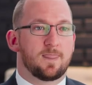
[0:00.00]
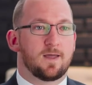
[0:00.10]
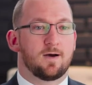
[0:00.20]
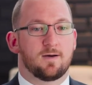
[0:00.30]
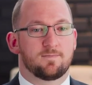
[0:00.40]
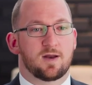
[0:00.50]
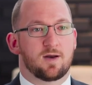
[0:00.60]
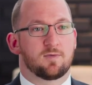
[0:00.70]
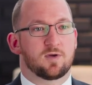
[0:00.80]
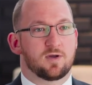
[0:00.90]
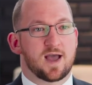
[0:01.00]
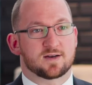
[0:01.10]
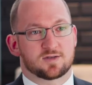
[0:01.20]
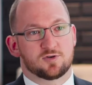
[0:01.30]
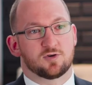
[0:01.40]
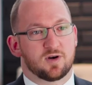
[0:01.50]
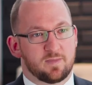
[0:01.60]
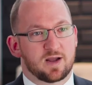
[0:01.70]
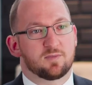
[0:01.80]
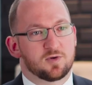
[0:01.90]
and we ask the jury to
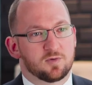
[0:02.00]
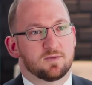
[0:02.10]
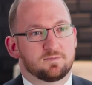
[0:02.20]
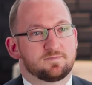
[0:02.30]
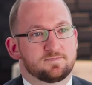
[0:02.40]
make them do it.